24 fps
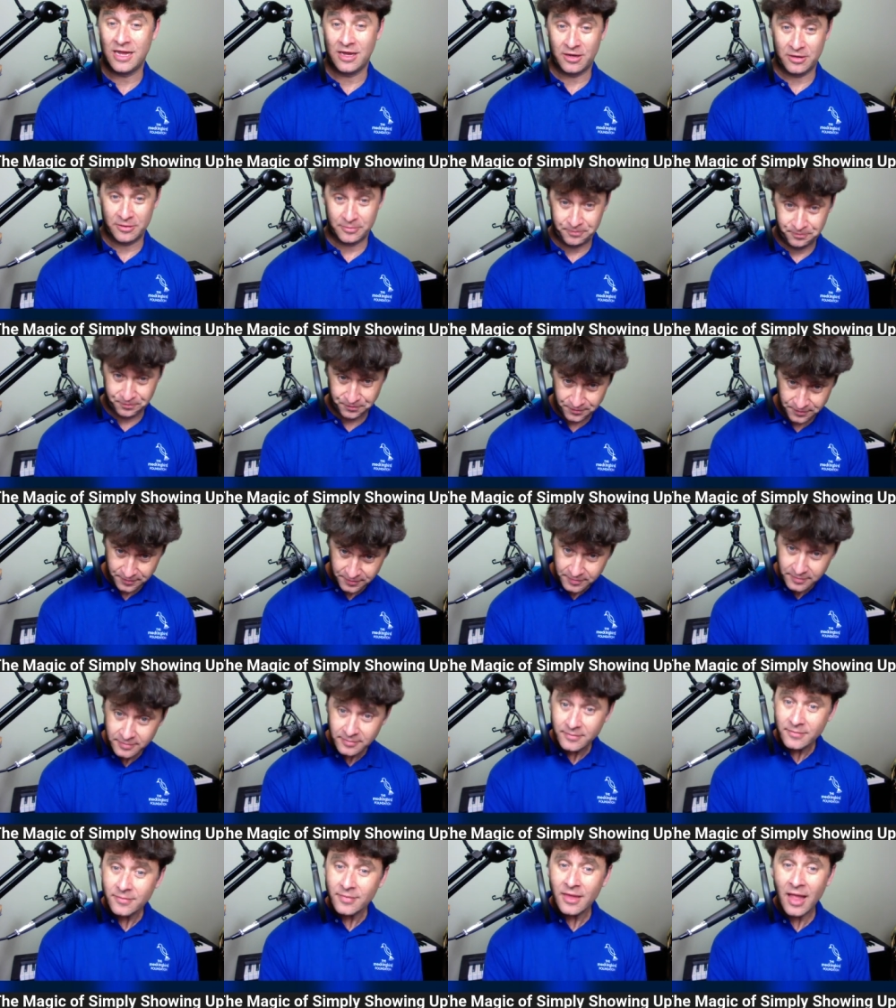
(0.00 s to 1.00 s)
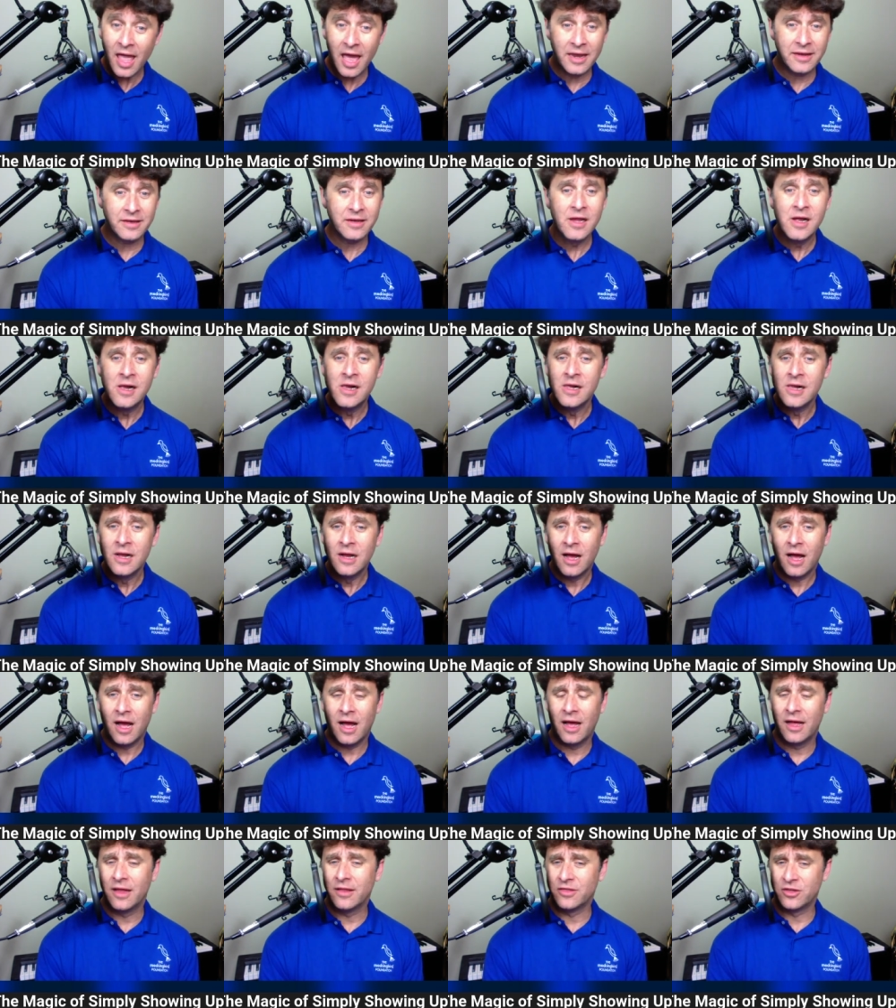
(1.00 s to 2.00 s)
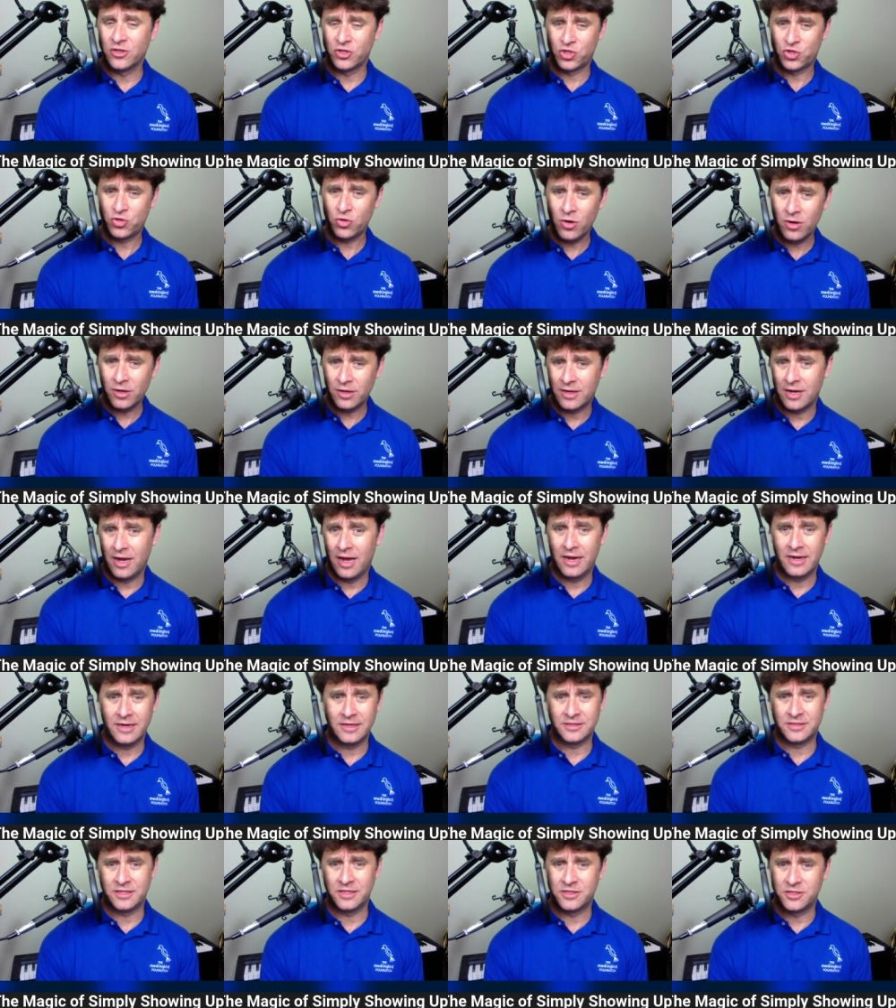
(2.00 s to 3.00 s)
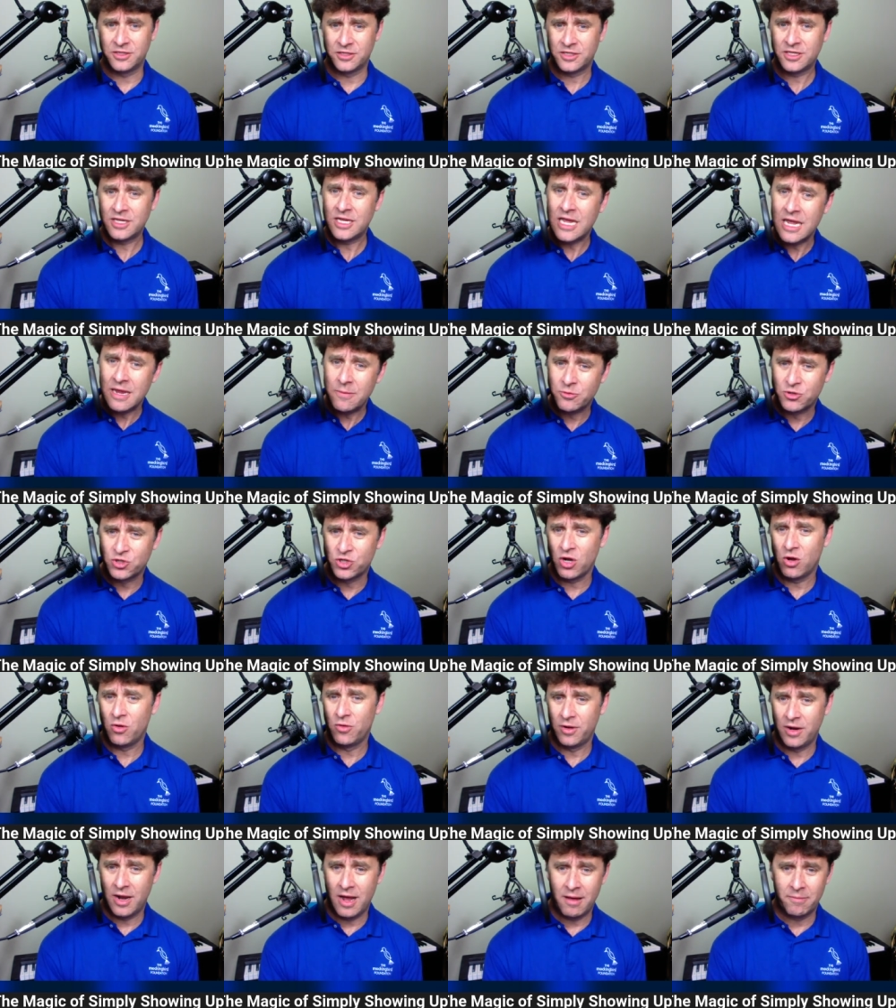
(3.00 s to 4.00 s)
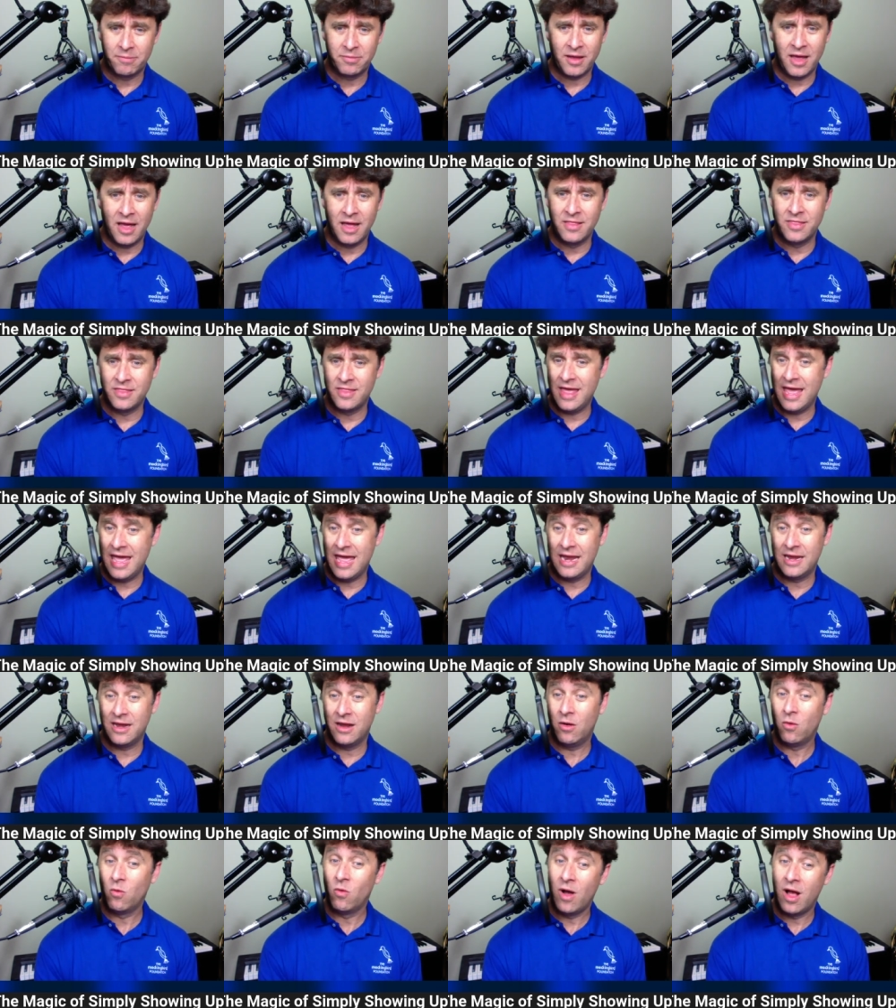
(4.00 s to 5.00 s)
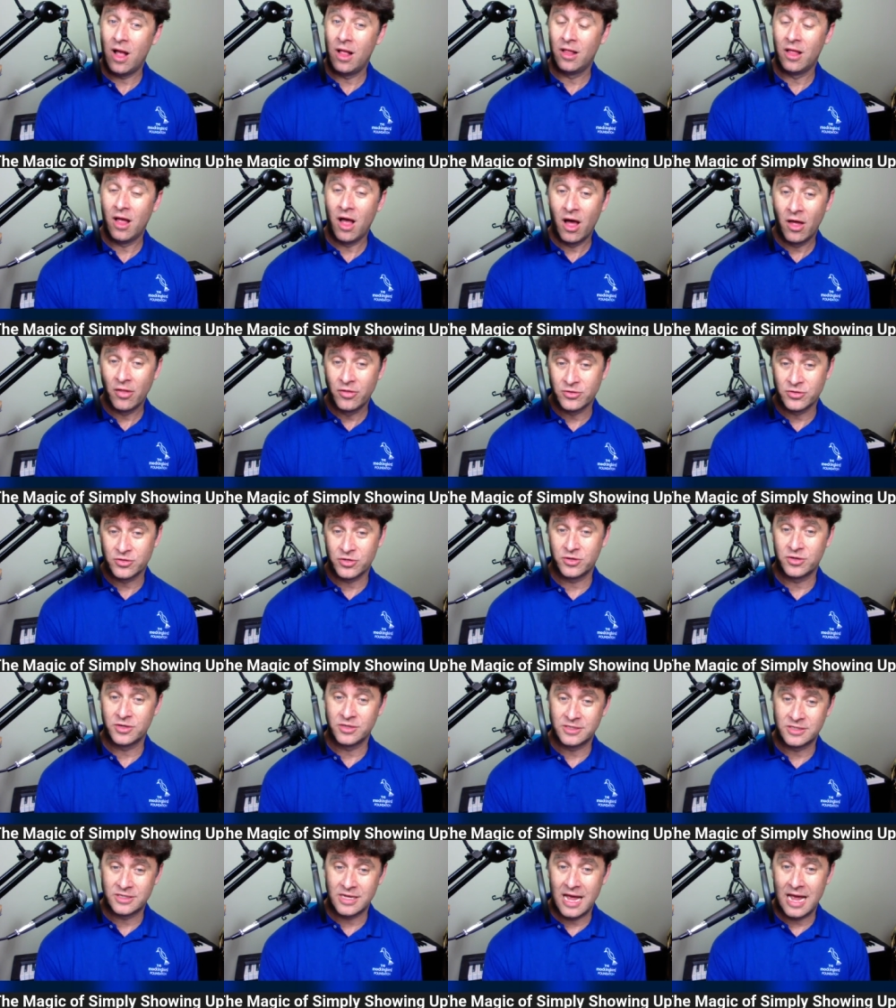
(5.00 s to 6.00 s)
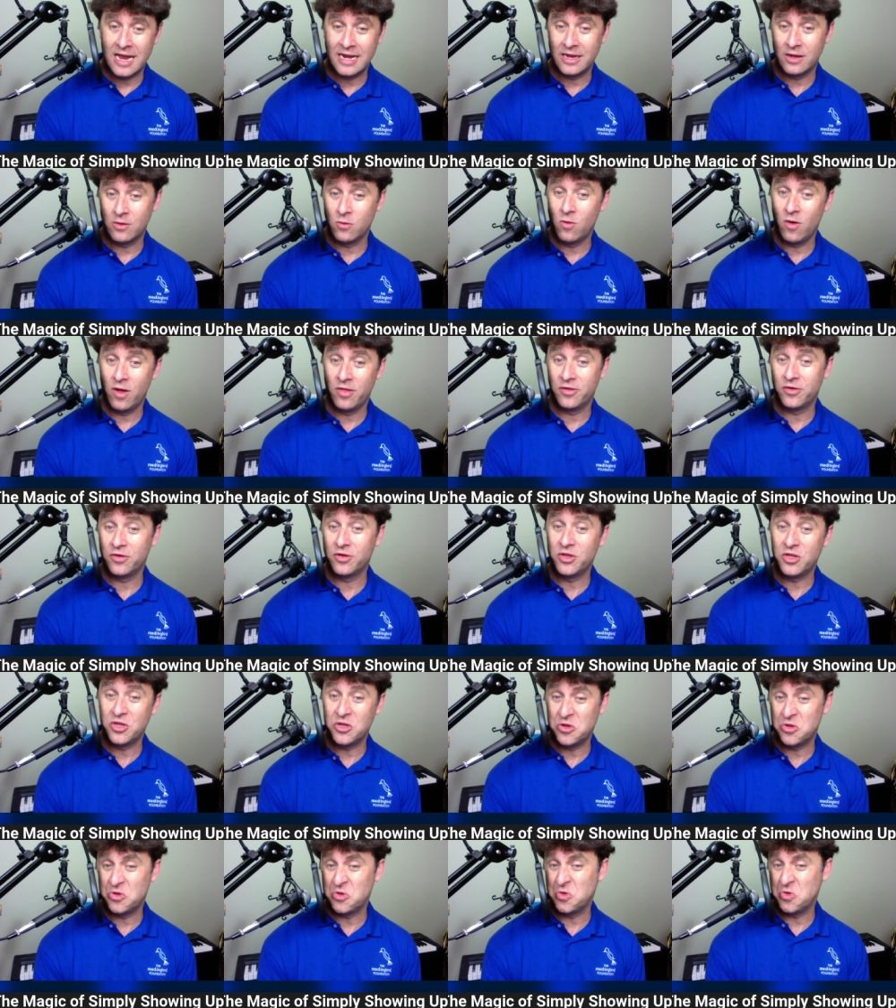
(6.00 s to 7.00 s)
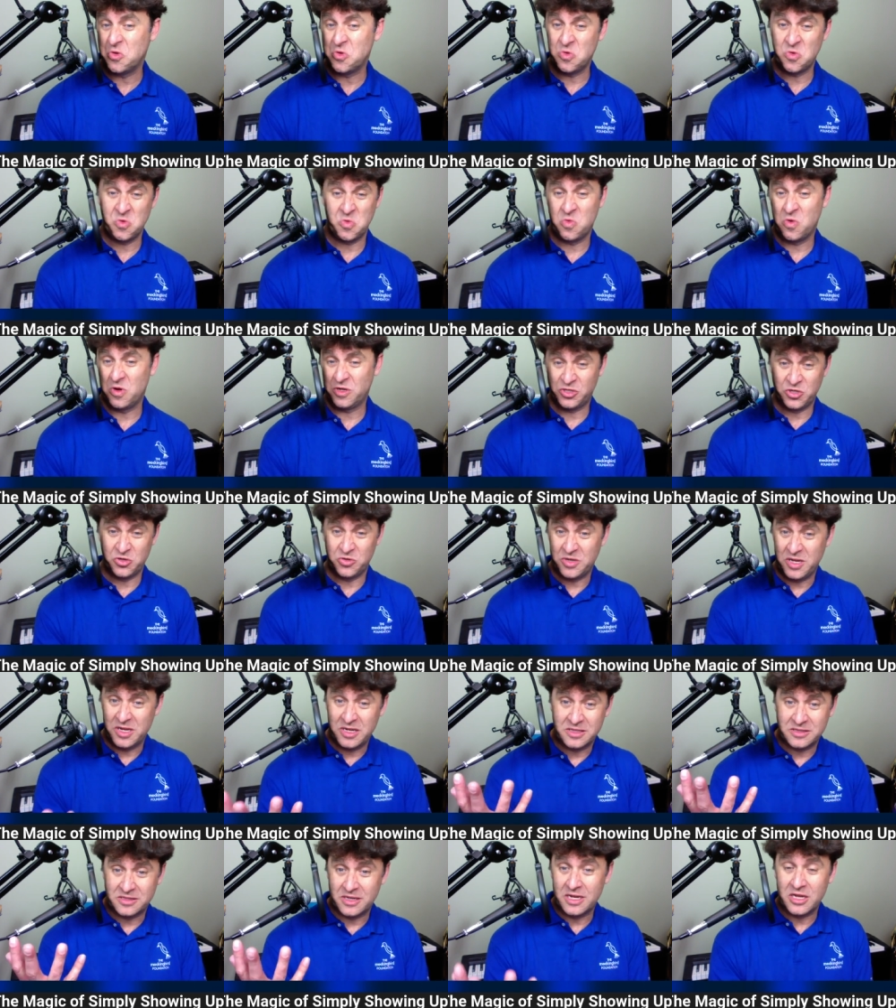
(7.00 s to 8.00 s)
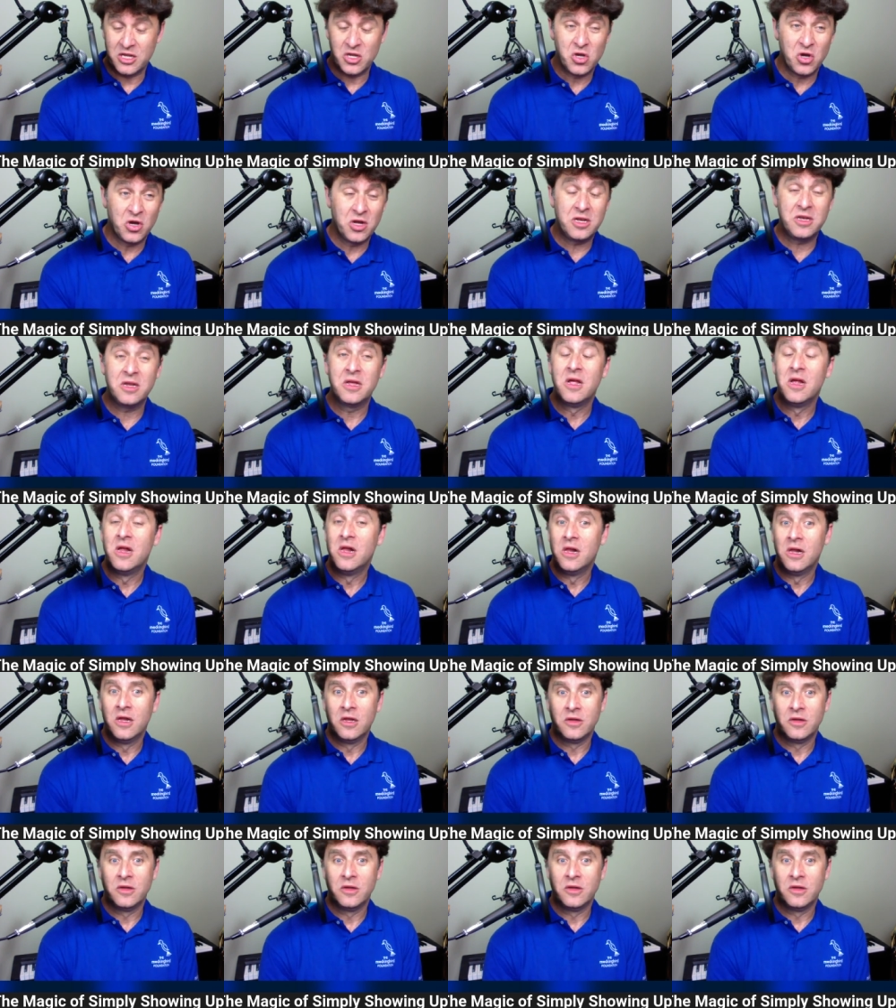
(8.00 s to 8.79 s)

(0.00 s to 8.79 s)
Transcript: Think. And uh, the shortcut is to just keep showing up. And then while others are deciding whether you what you did is any good,